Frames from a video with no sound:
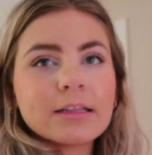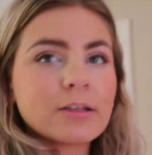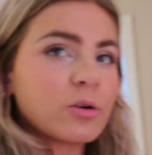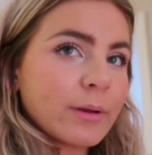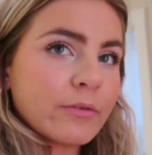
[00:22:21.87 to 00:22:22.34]

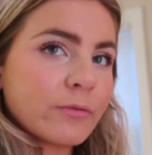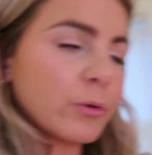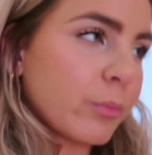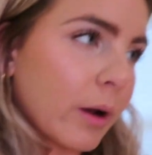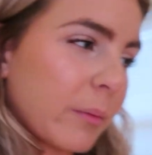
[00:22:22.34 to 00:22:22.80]
little bit of
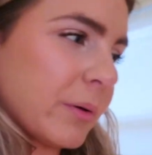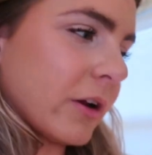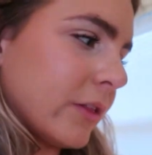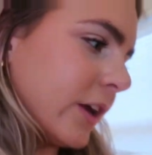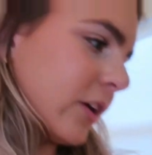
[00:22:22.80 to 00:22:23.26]
food prep here
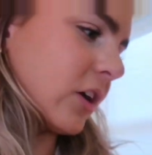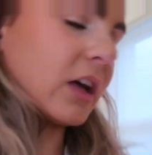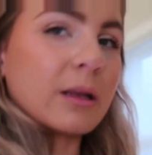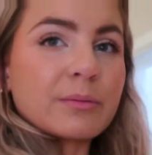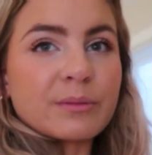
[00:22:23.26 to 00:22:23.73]
and there.
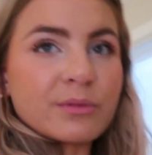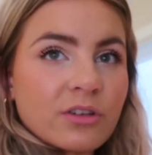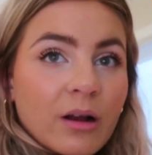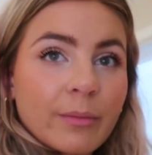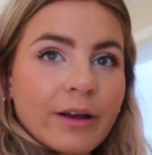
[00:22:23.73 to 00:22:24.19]
Cut up some
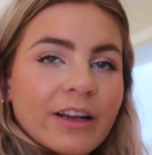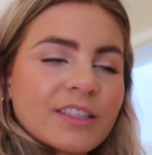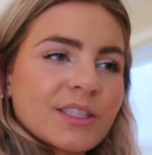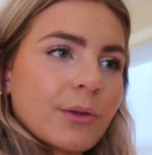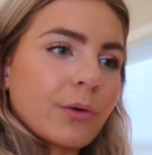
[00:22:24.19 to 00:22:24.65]

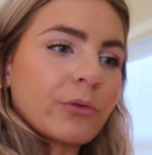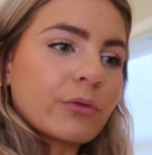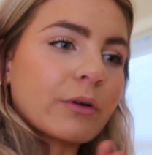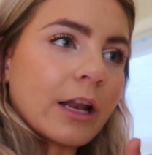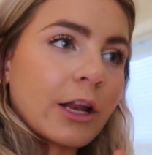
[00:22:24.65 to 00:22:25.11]
strawberries so those
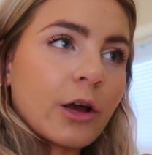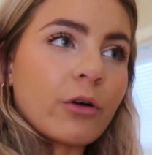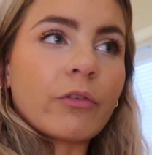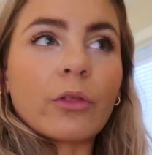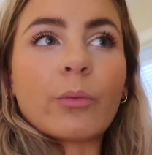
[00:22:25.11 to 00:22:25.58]
are ready to
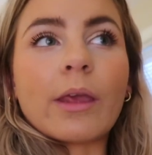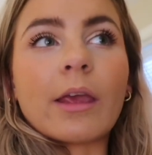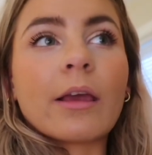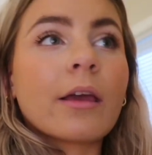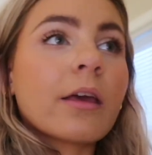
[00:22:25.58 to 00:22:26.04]
go for the
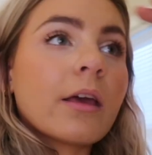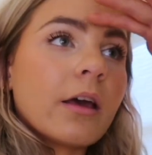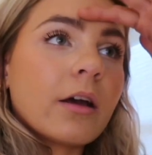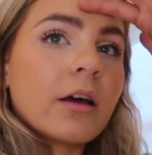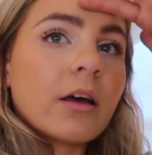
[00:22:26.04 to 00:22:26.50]
week
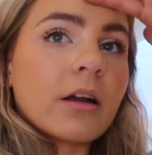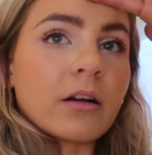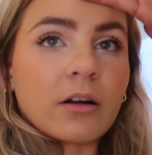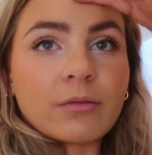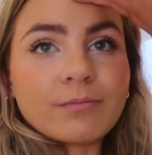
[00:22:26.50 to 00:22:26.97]

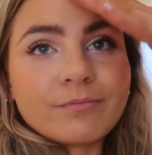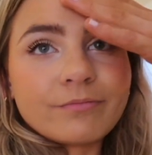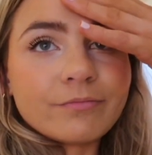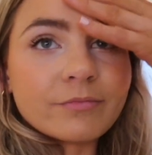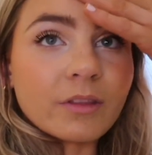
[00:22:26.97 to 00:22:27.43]
or
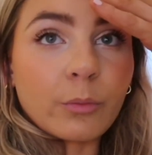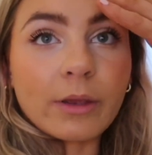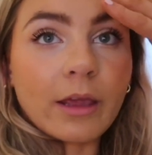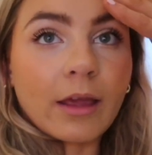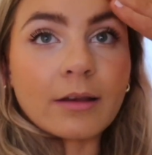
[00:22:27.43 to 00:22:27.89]
the
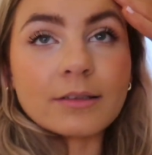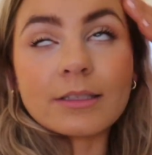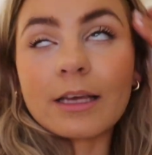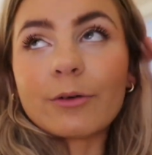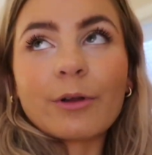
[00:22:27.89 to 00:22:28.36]

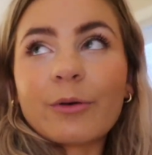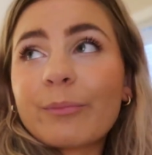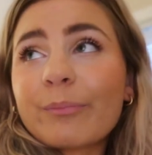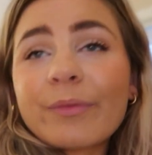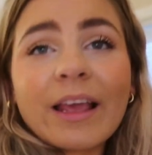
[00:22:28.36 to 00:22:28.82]
weekend. I don't know.
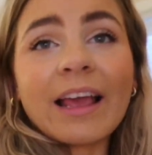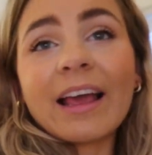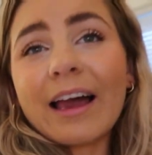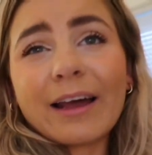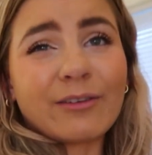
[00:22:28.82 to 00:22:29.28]

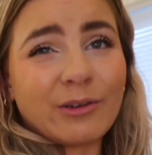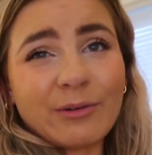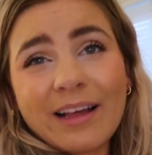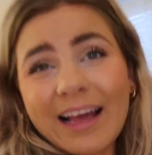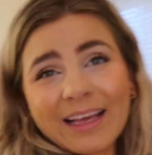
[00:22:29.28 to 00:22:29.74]

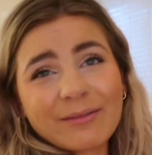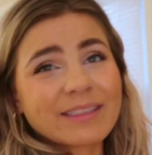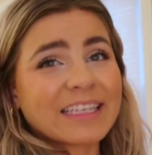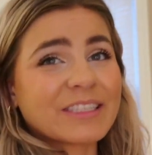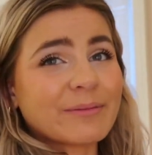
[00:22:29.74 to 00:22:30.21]
I am
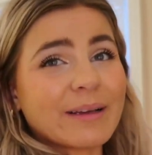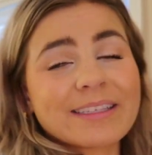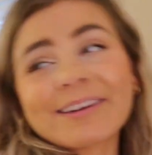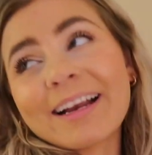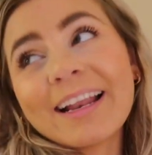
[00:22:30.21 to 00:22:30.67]
such a
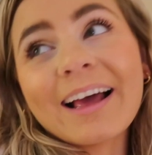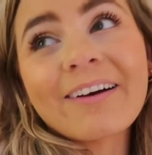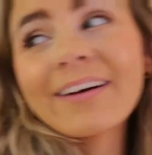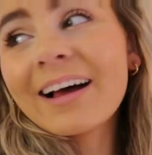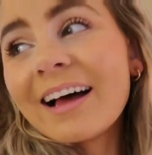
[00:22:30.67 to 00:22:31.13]
mess right
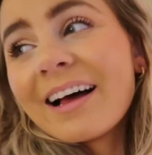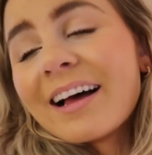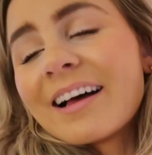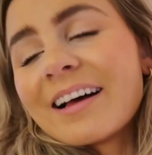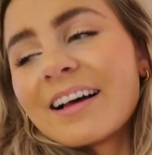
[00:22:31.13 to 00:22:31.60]
now.
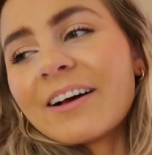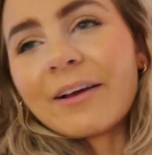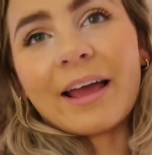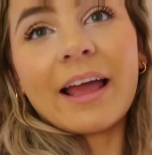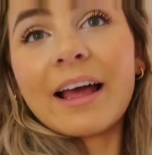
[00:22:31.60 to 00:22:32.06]

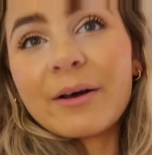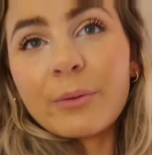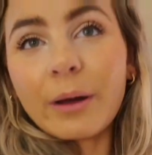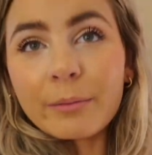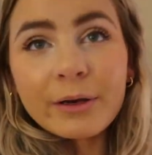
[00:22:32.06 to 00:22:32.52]
Okay,
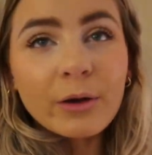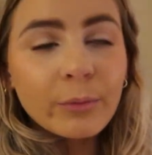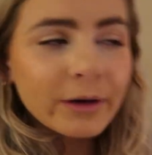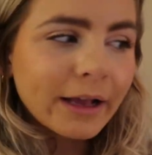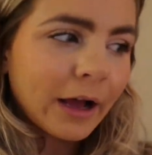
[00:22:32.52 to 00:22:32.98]
well, I'm gonna go
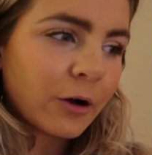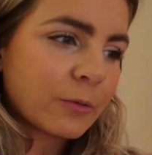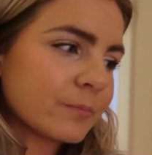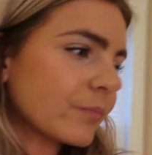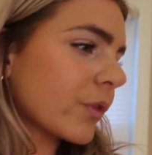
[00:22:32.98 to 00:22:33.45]
work
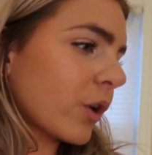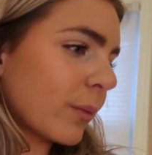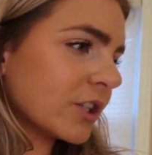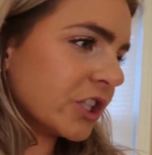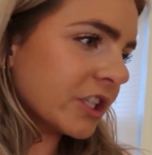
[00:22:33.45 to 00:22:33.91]
out, throw
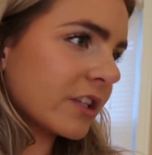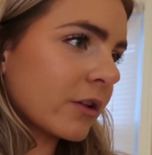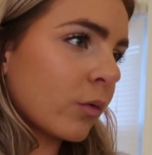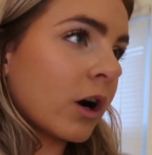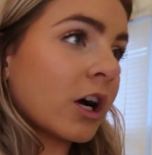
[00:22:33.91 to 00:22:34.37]
my sheets in
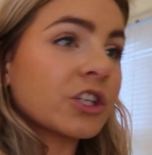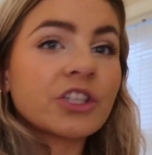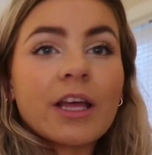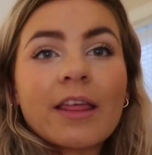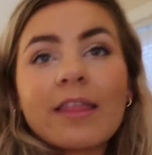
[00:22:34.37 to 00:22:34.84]
the
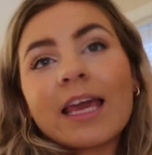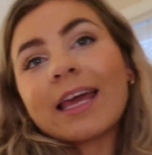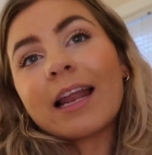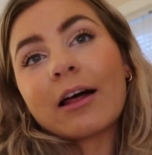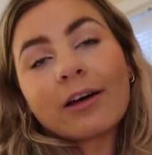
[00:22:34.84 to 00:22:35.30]
wash, and
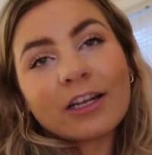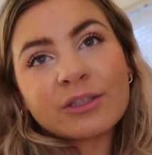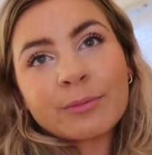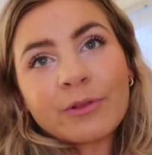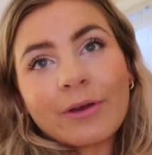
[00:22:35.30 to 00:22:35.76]
then I'll catch
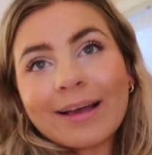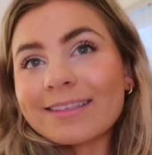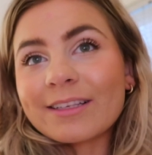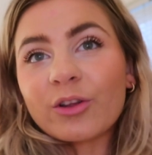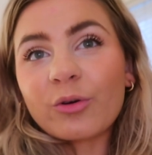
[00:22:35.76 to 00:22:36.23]
up with you
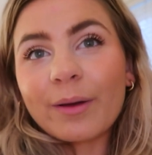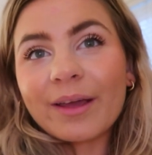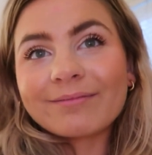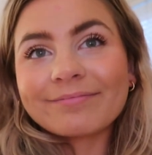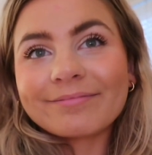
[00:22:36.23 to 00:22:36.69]
guys in a little bit.